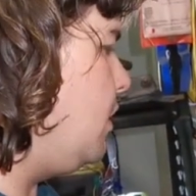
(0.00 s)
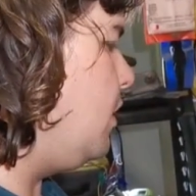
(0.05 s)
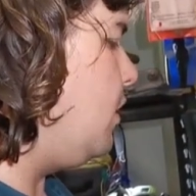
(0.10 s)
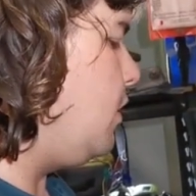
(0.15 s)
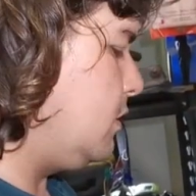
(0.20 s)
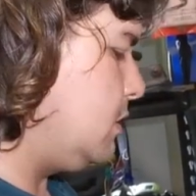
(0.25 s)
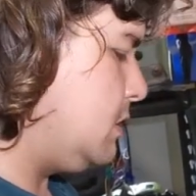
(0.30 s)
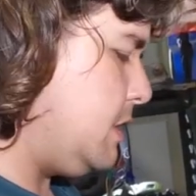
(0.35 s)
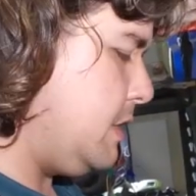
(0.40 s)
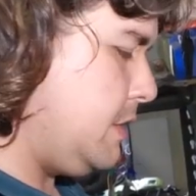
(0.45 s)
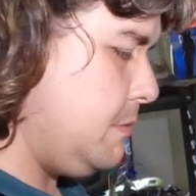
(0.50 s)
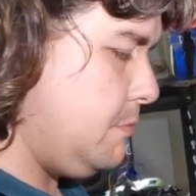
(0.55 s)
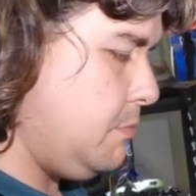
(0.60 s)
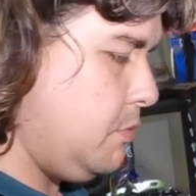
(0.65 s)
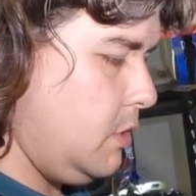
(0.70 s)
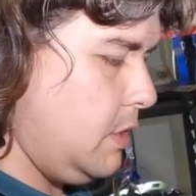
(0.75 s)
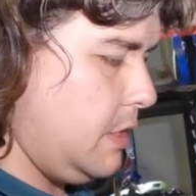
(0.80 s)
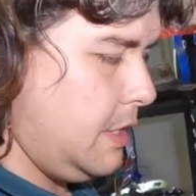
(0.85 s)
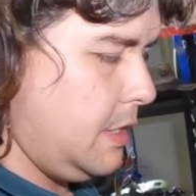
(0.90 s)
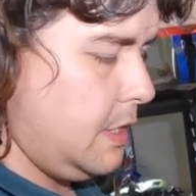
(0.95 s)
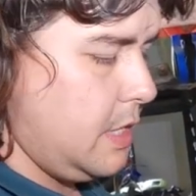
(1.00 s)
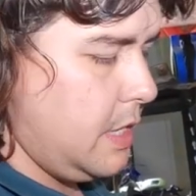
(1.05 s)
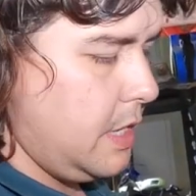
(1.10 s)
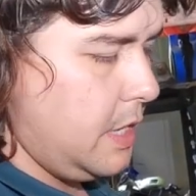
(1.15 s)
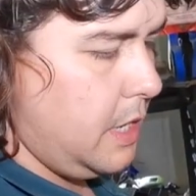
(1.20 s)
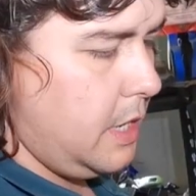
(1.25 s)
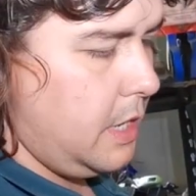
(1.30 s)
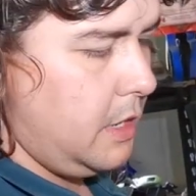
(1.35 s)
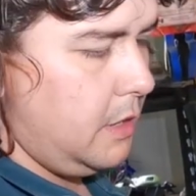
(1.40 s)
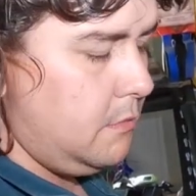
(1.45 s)
along to pulling
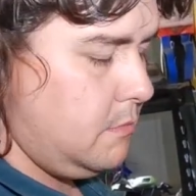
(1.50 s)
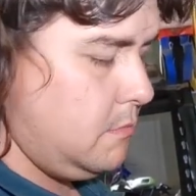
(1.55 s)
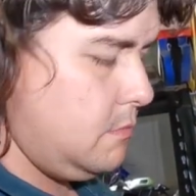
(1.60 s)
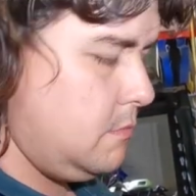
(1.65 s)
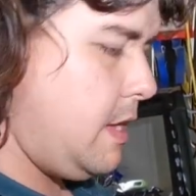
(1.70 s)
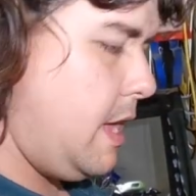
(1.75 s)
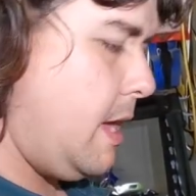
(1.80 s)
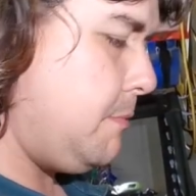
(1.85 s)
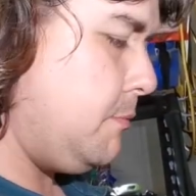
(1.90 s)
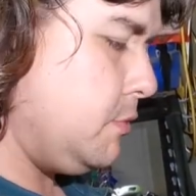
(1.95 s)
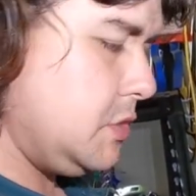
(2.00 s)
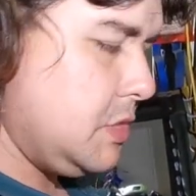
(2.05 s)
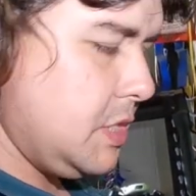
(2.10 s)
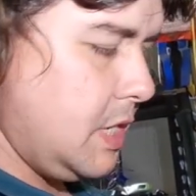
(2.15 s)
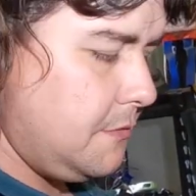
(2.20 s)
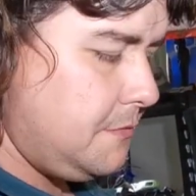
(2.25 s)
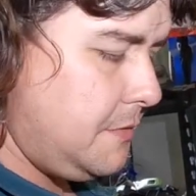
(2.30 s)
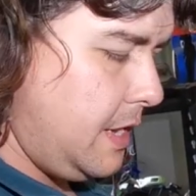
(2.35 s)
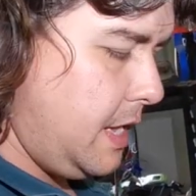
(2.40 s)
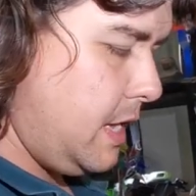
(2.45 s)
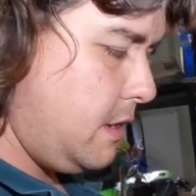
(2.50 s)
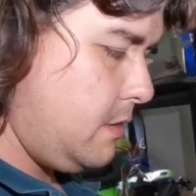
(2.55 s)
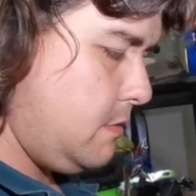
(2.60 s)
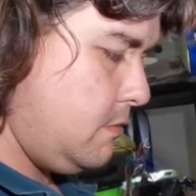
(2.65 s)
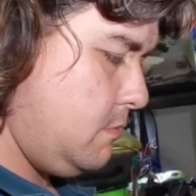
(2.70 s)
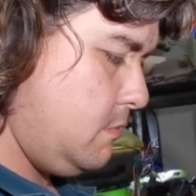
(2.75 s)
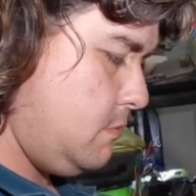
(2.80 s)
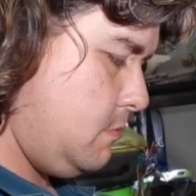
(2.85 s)
the output shaft out,